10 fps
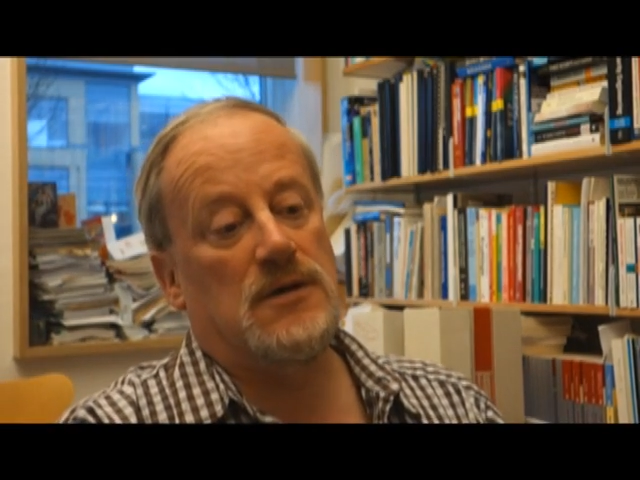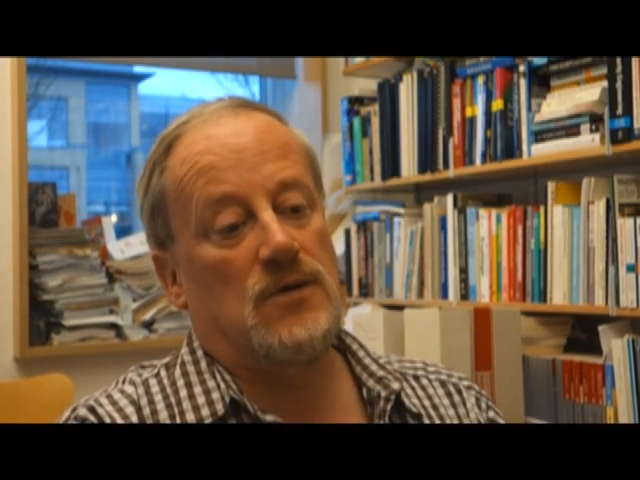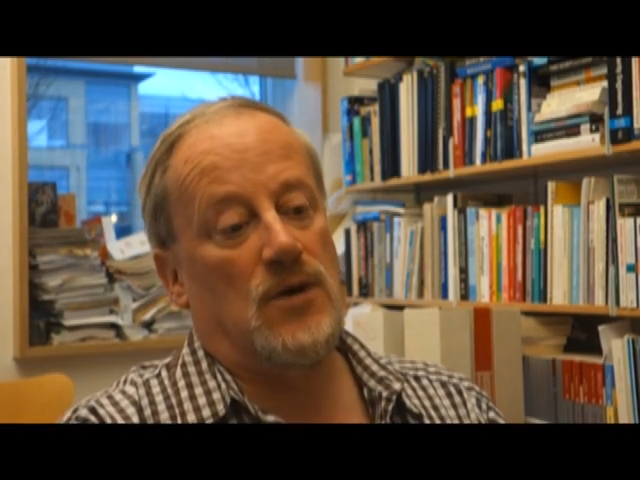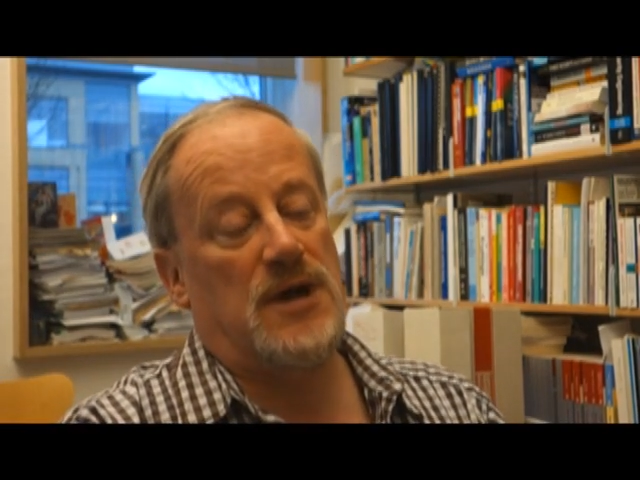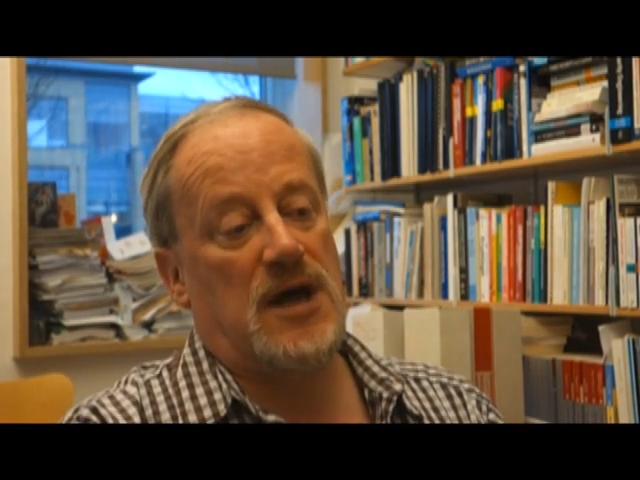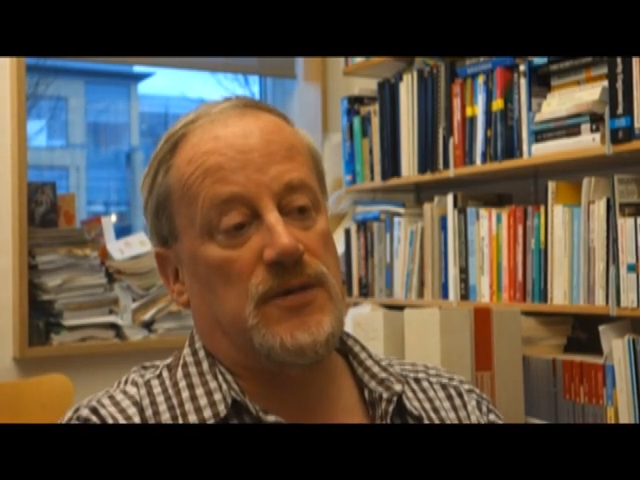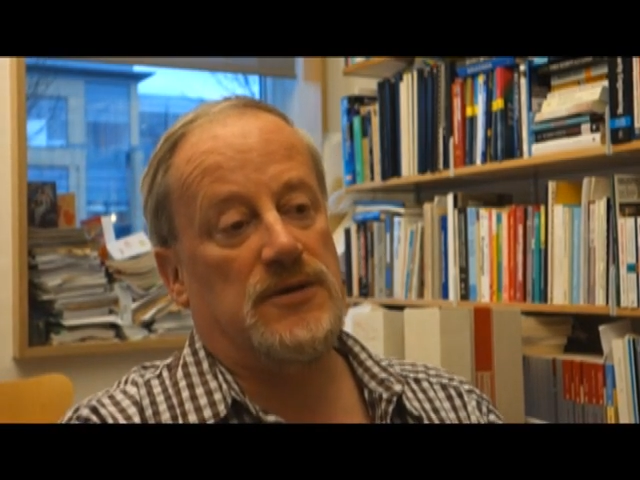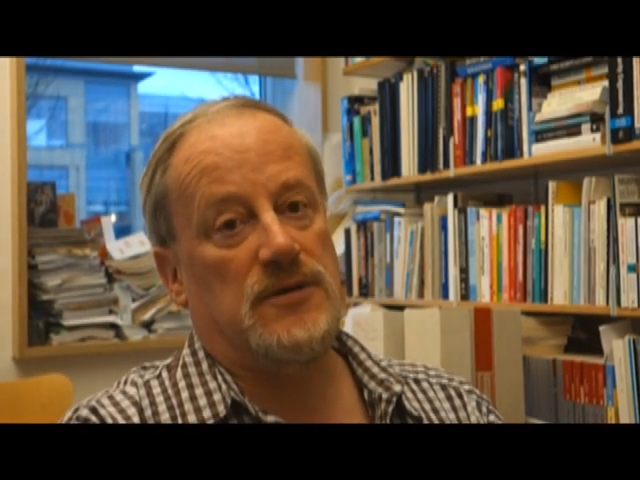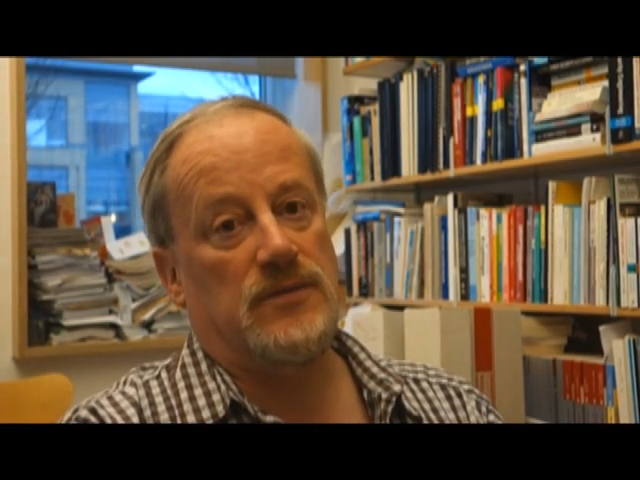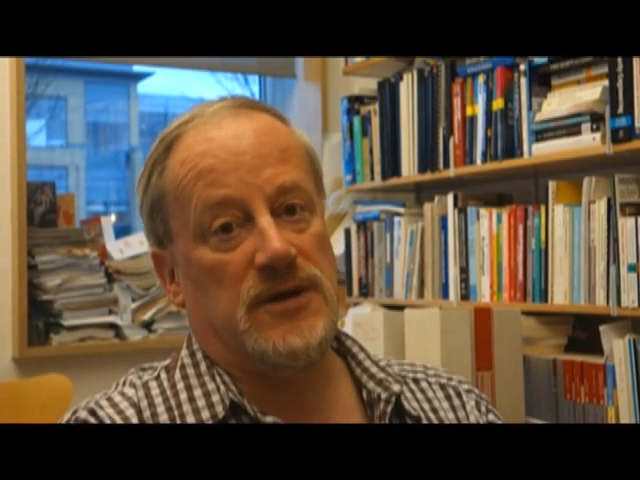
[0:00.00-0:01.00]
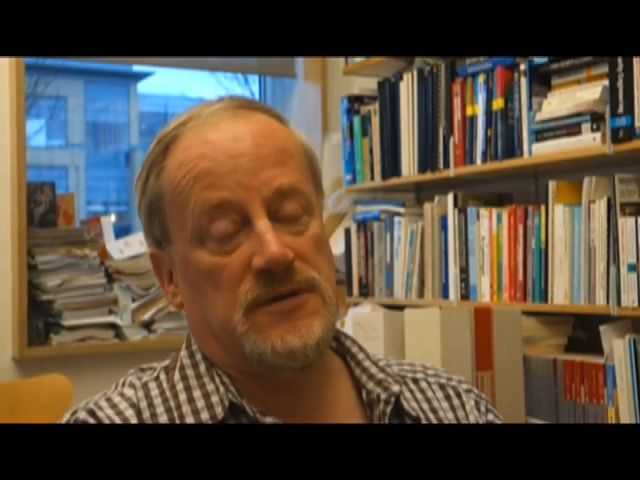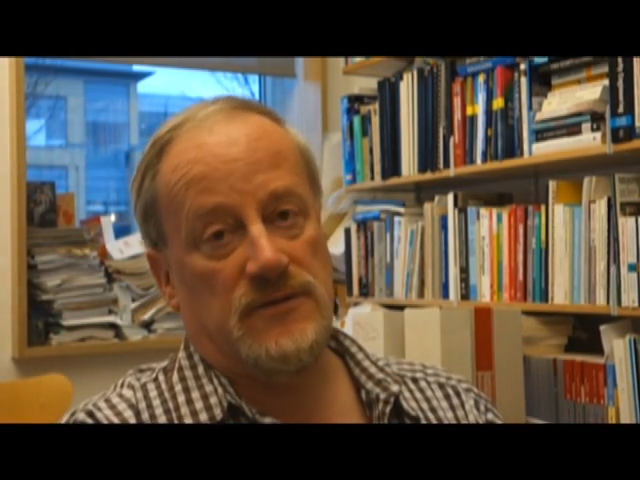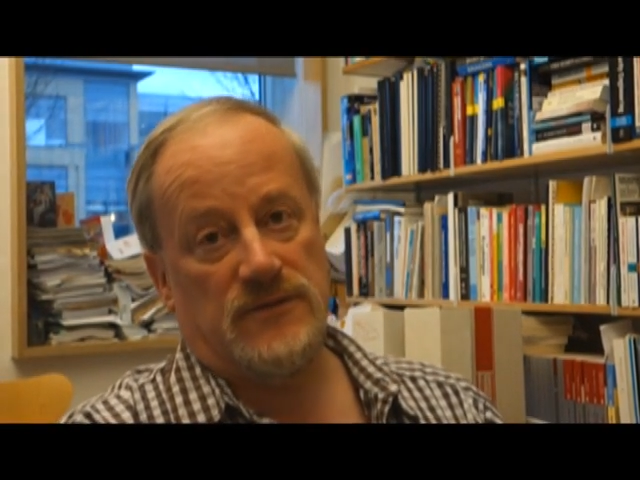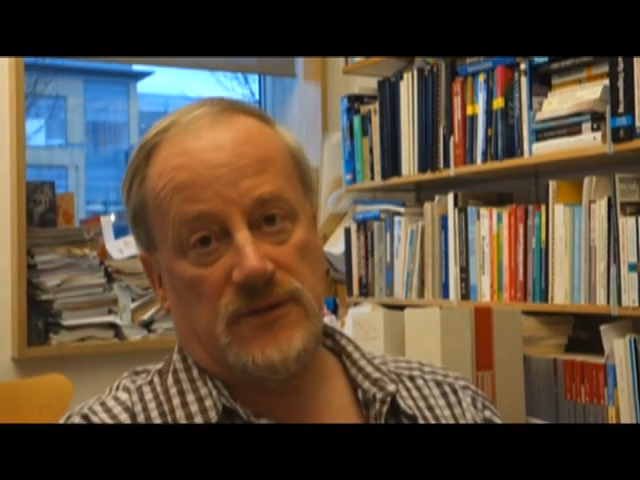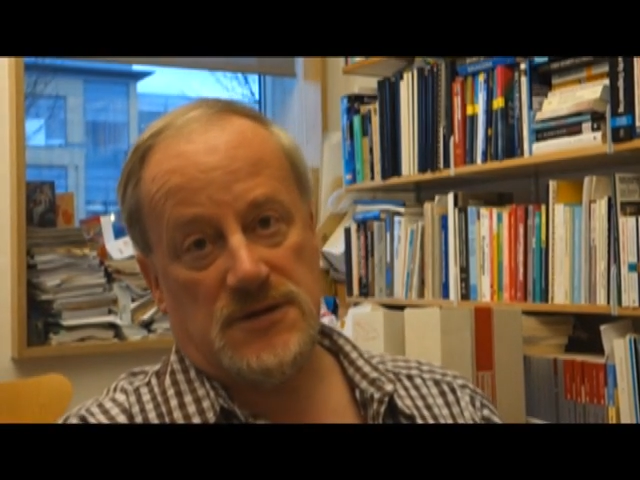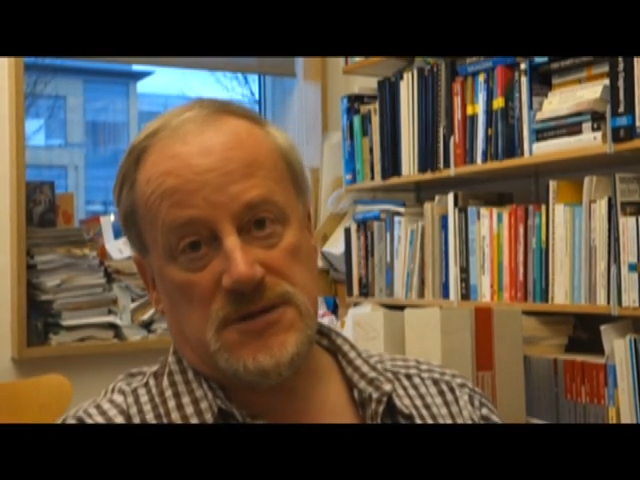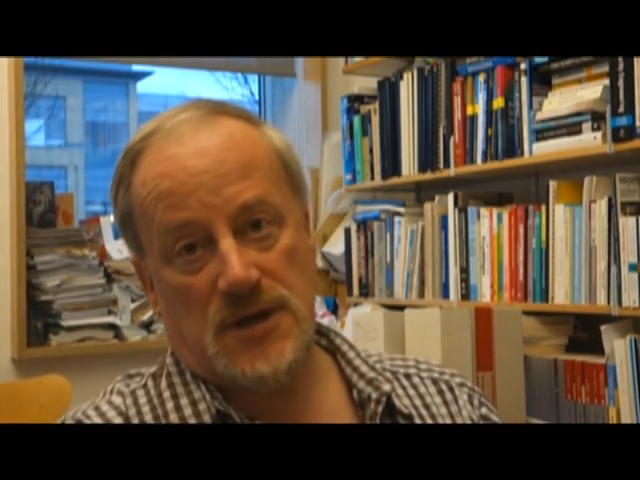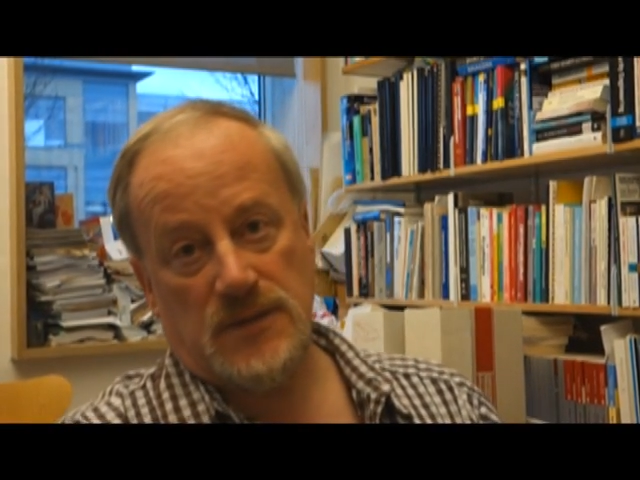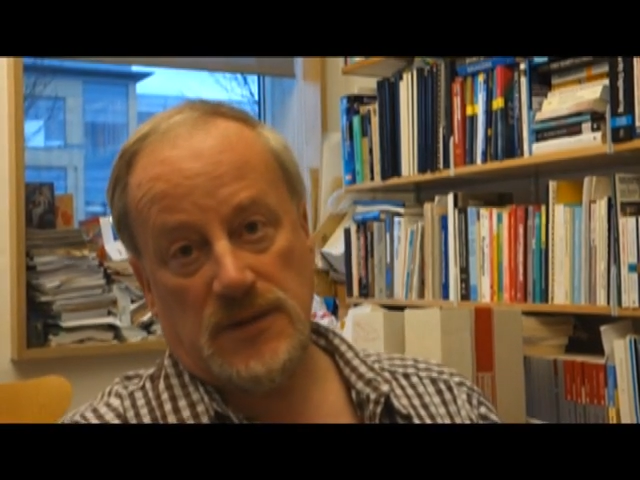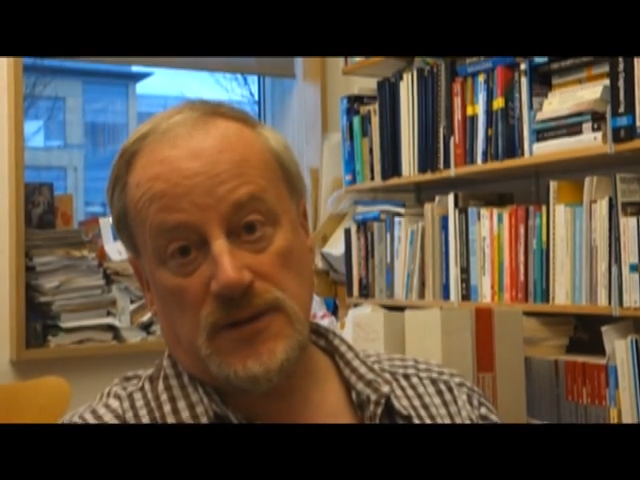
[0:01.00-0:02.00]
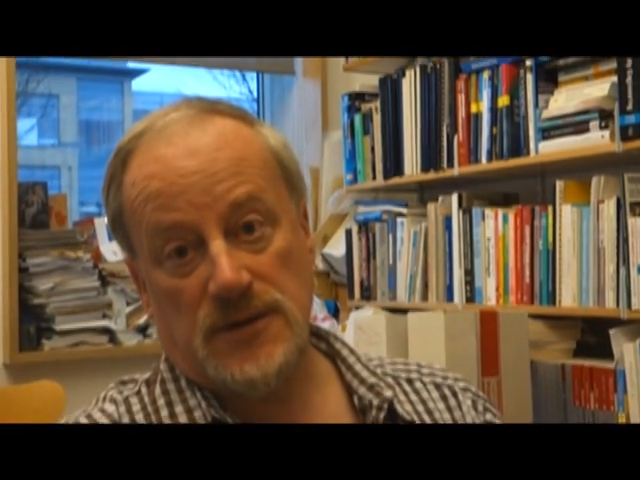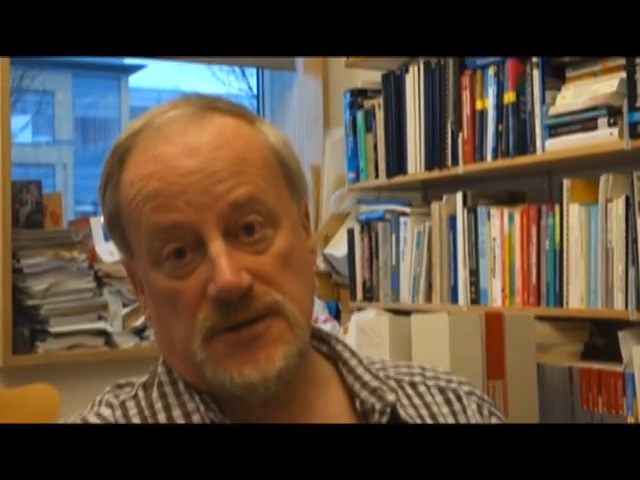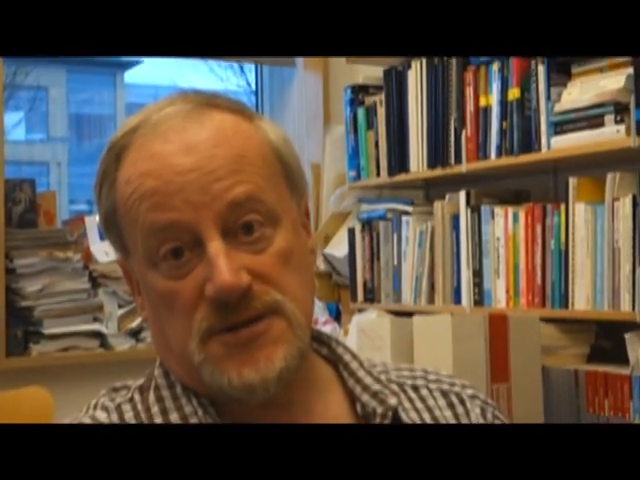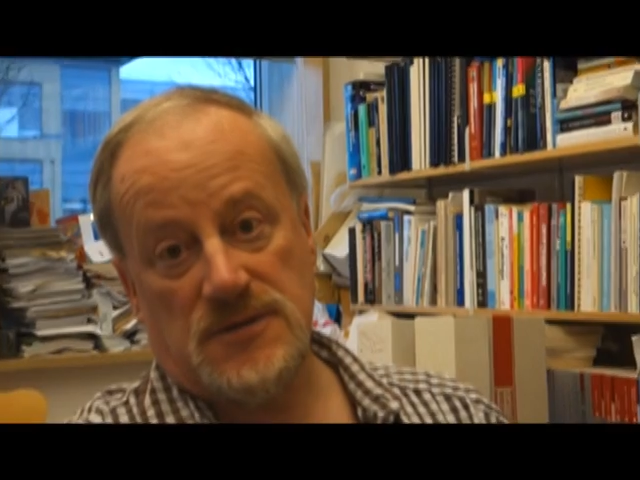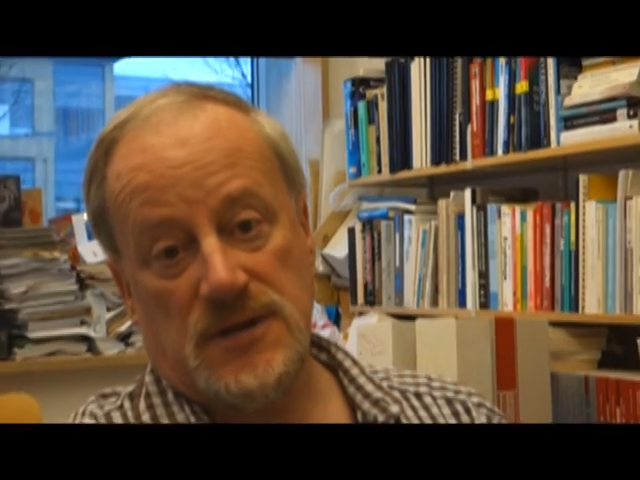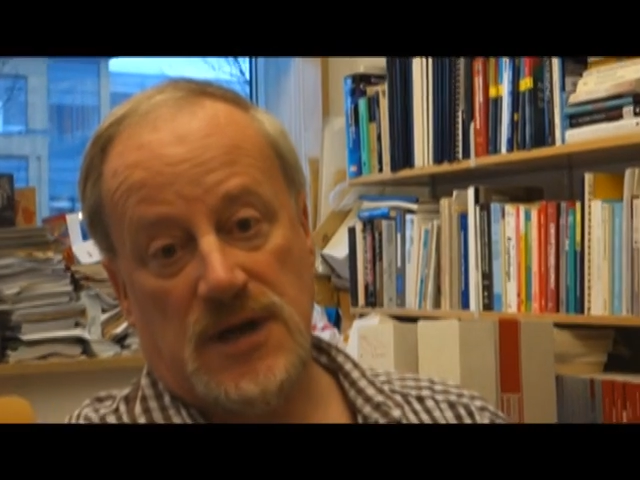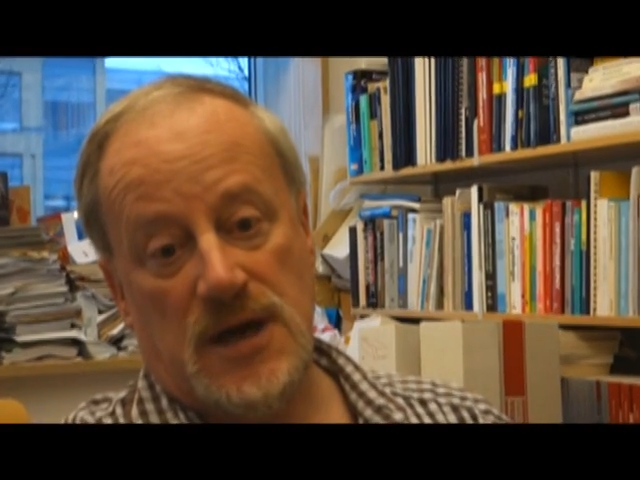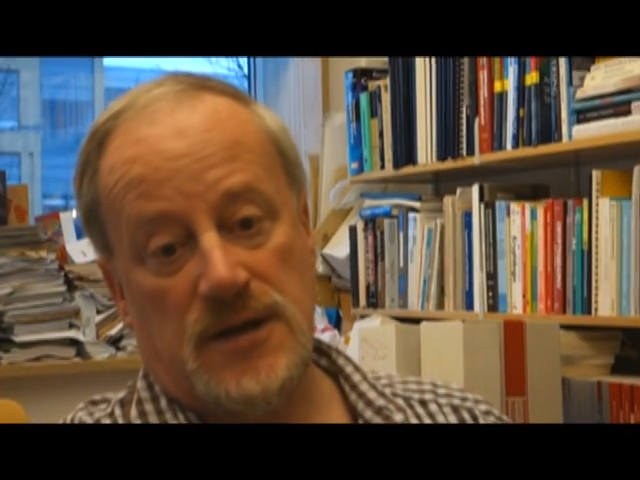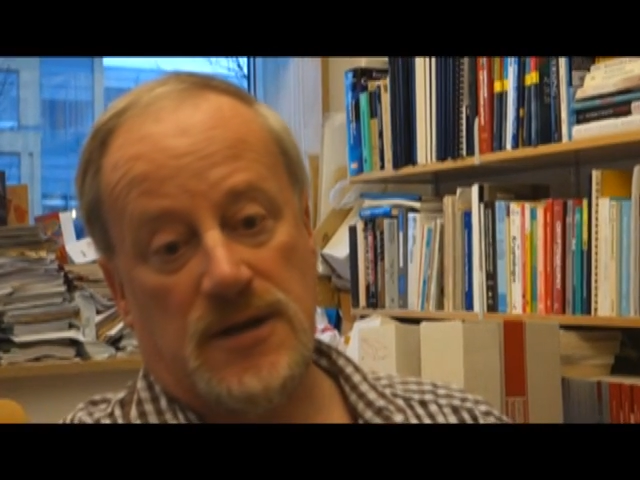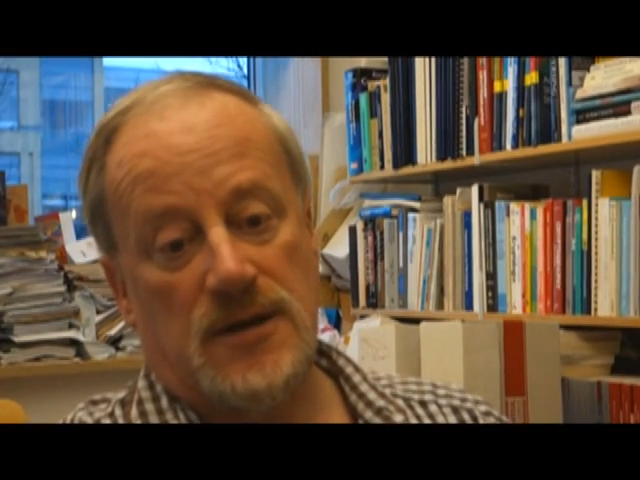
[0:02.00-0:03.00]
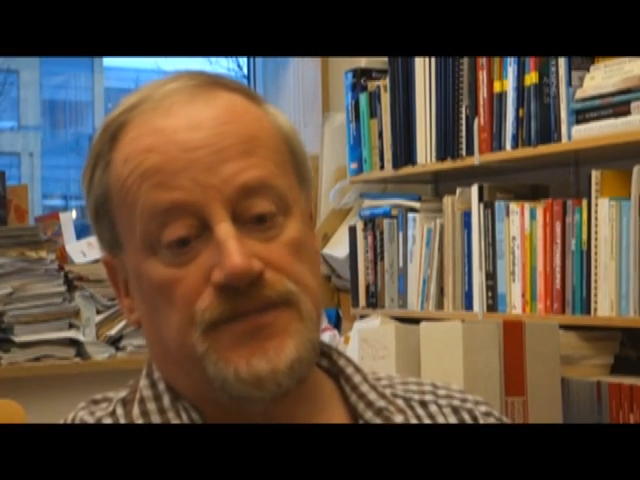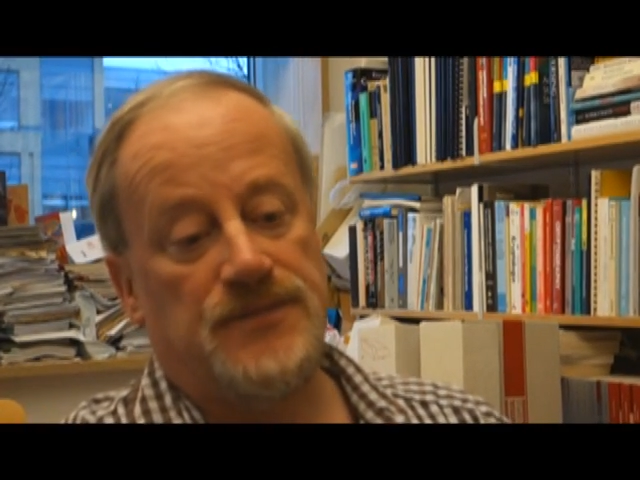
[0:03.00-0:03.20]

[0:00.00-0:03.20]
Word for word: What happened in Britain, for example, and also in Canada,